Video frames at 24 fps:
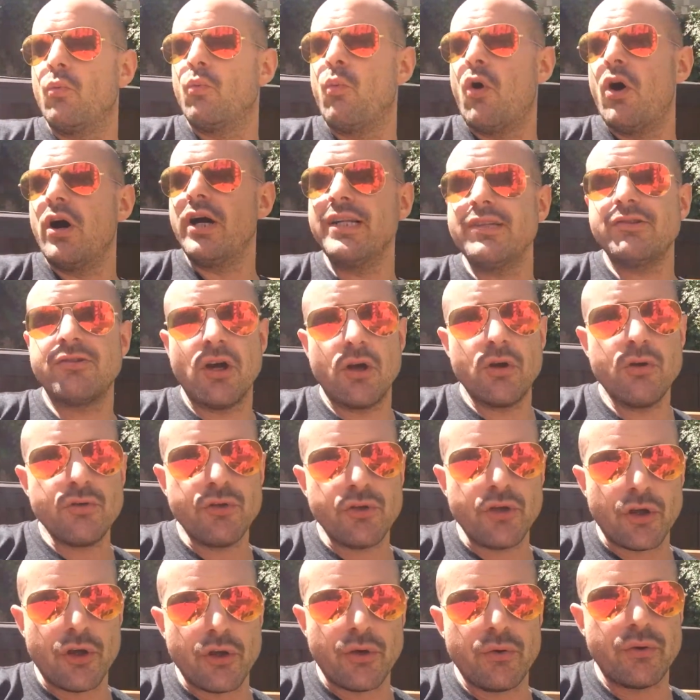why
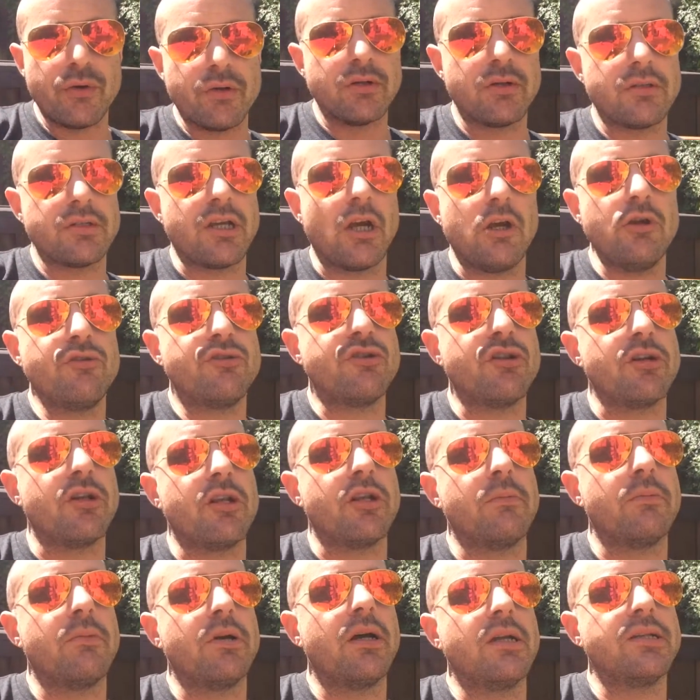don't you go to
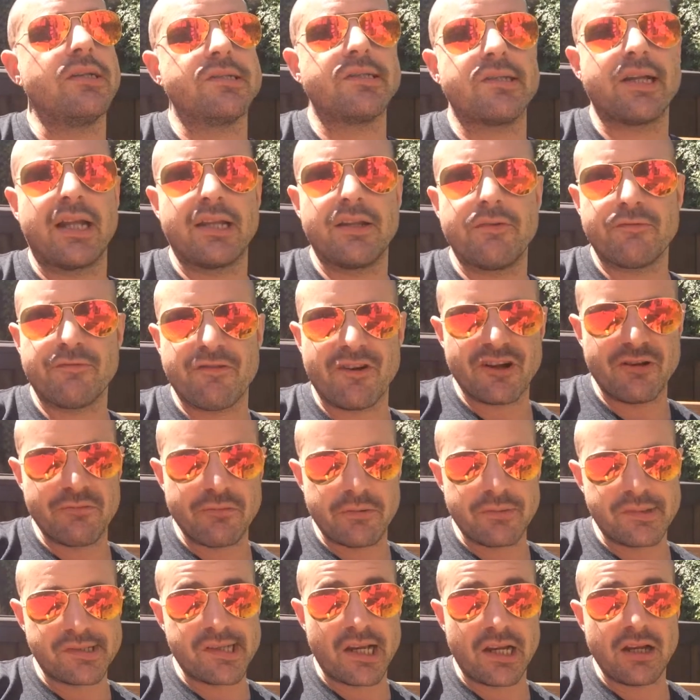them and stand in front of
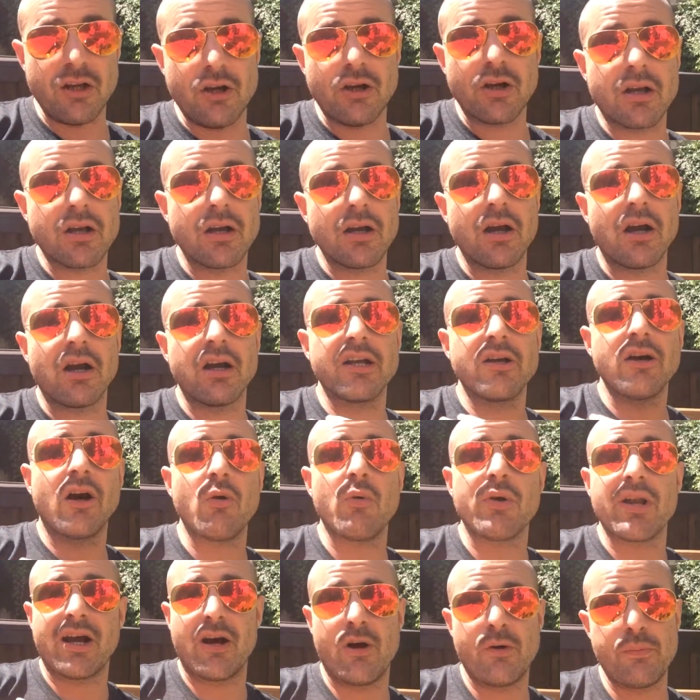them and say, look, I
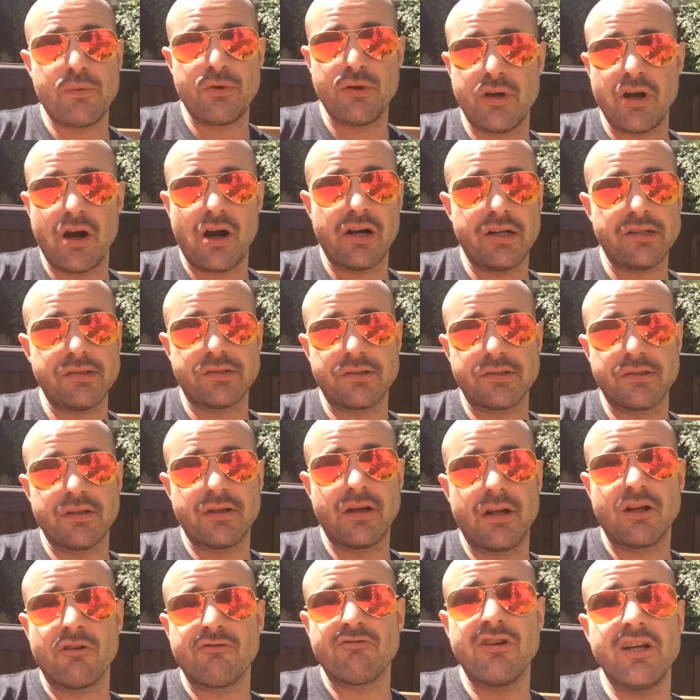want to help you guys,
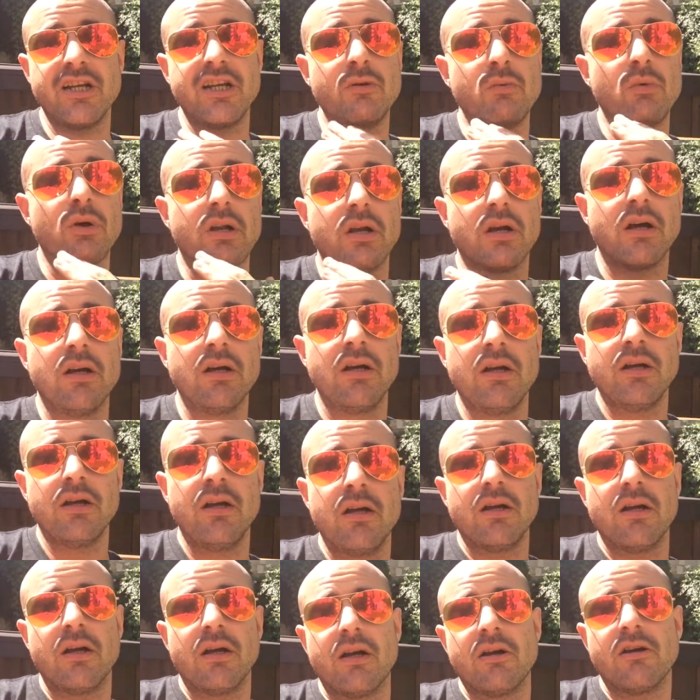and I really want to,
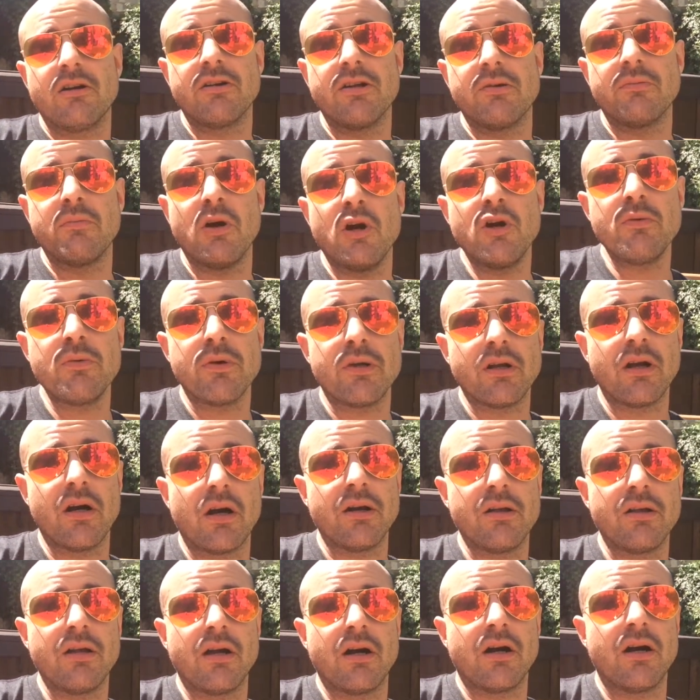at the moment,
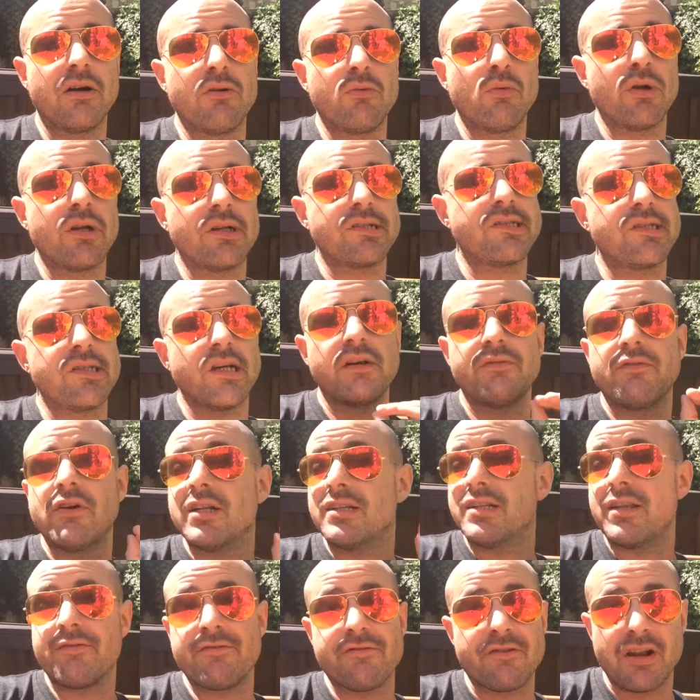I want to serve at a
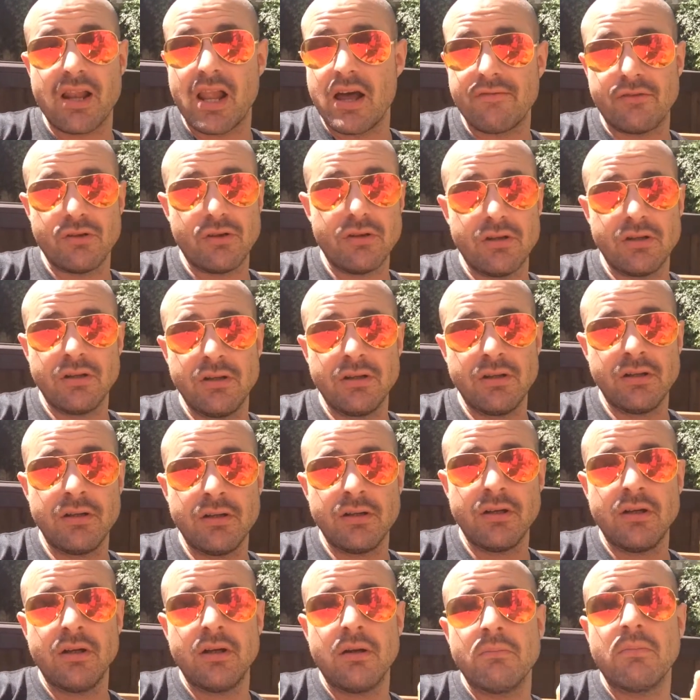different level,
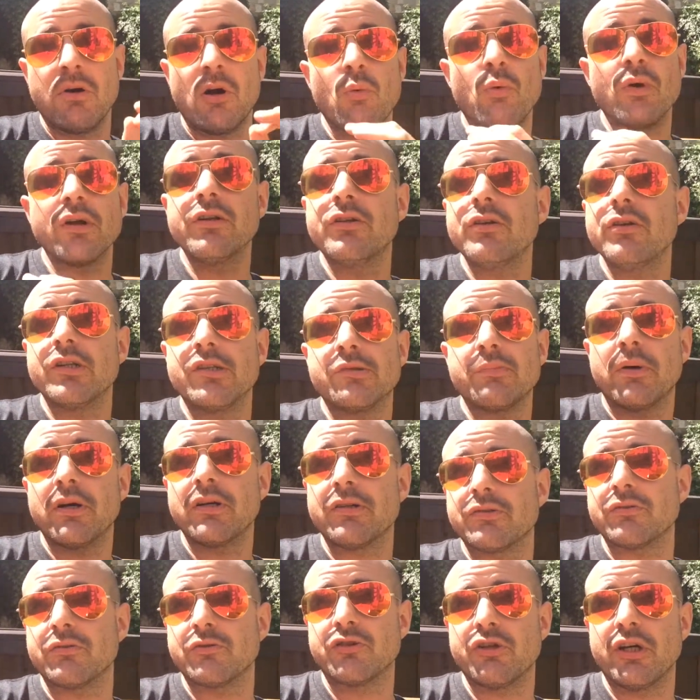but I want to do this
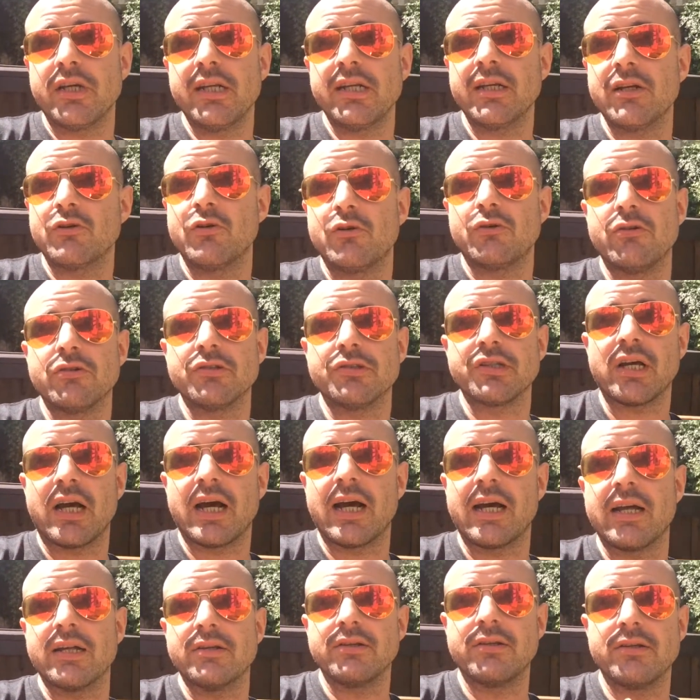personal training course,
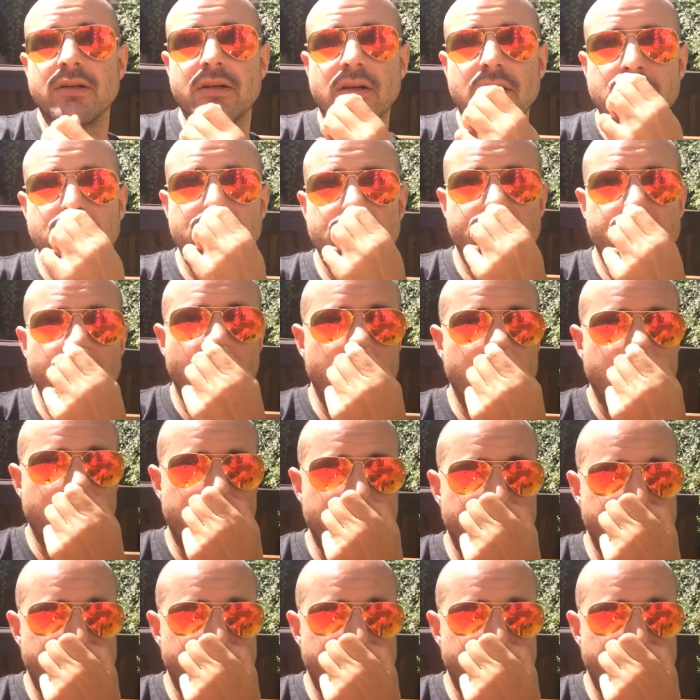and I'm just not in a